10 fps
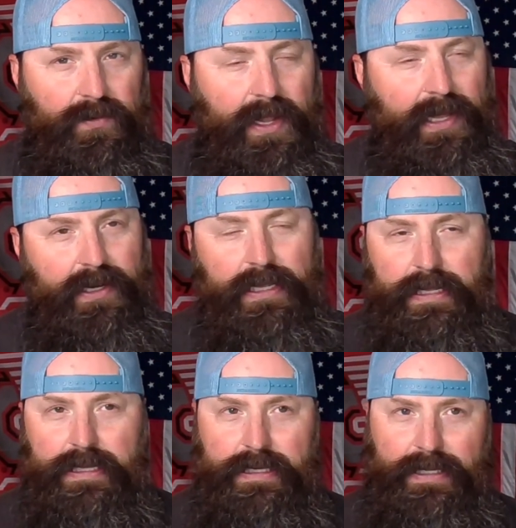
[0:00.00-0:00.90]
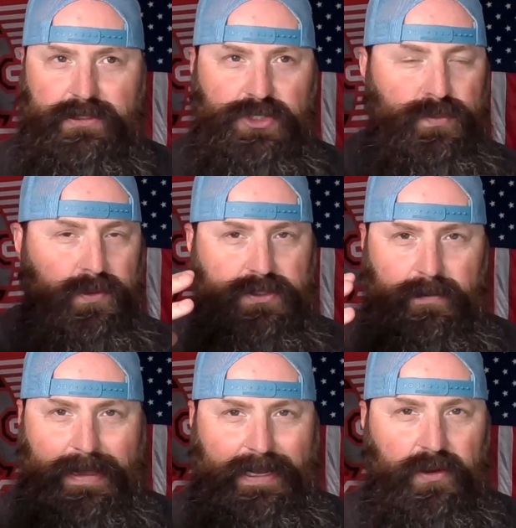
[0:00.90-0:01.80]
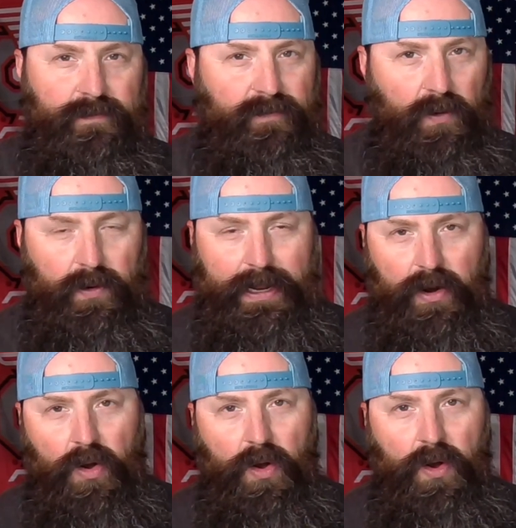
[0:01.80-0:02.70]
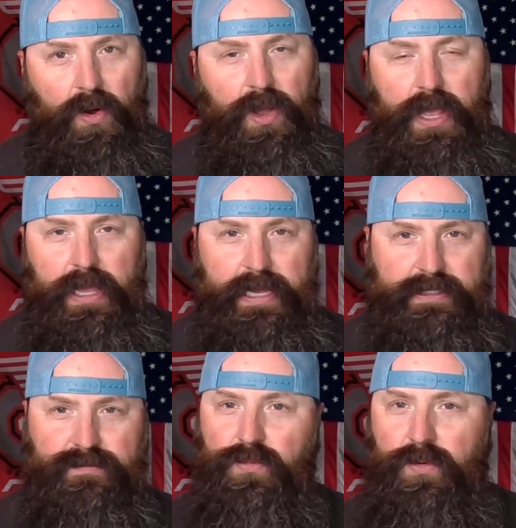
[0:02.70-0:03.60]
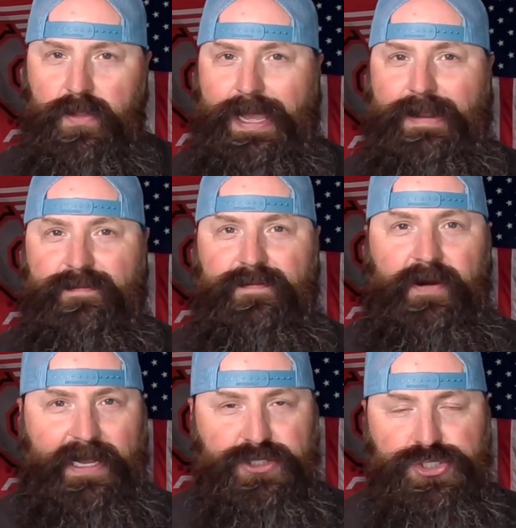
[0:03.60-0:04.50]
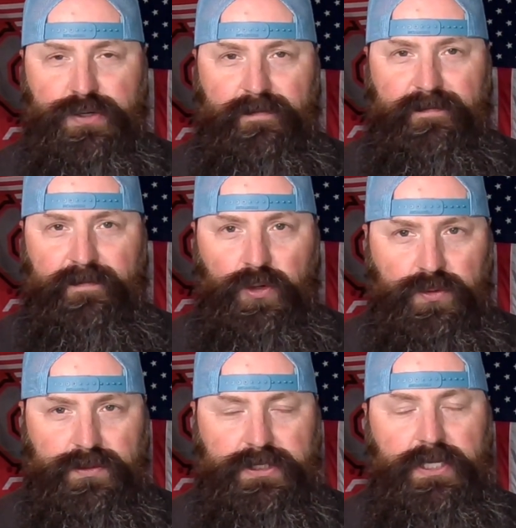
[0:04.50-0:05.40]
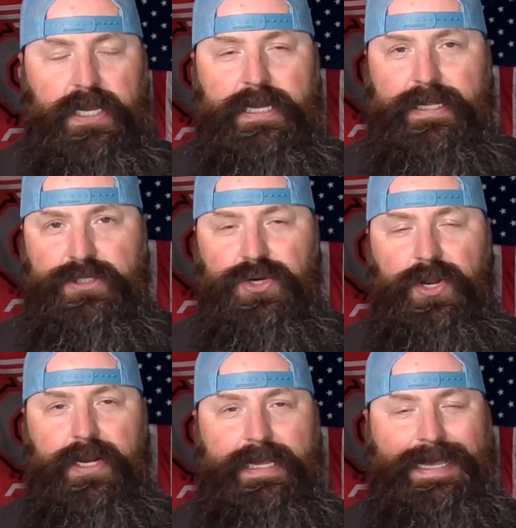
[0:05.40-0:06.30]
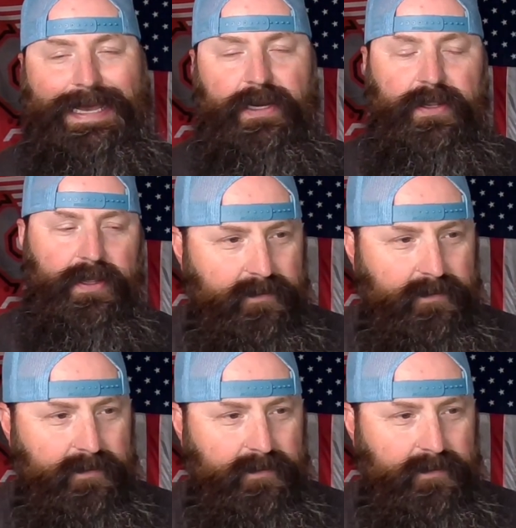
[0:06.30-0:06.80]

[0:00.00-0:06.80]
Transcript: Not not super tobacco forward at all. It's more that fresh fruit that you're going to get.